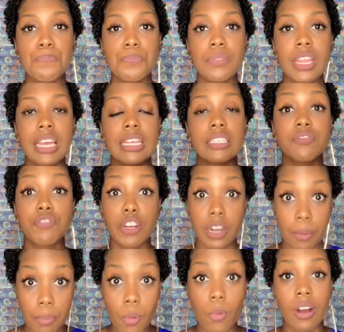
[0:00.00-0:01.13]
Is for
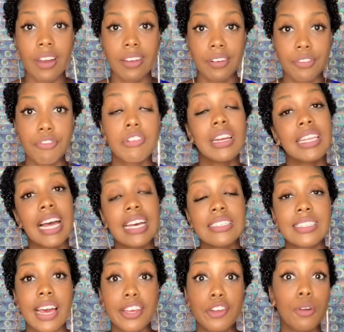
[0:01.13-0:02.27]
number 1, realize
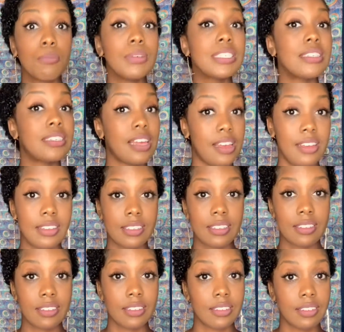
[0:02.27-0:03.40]
that your mistakes,
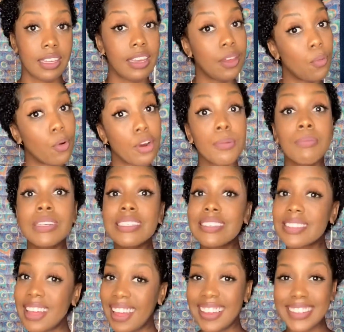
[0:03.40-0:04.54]
keyword
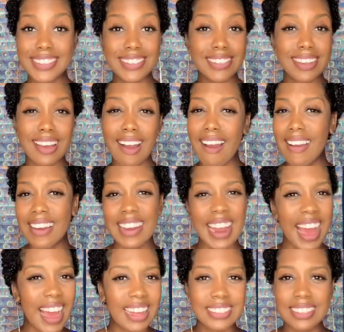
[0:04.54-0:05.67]
mistakes, are
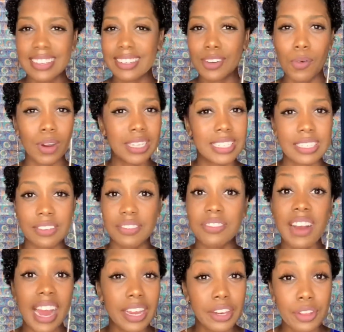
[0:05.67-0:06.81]
not going to
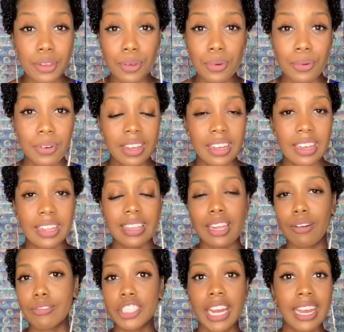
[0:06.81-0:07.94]
define you. They
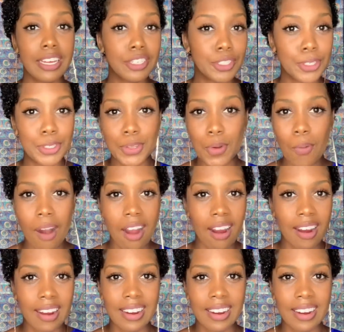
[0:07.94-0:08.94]
don't change who you are.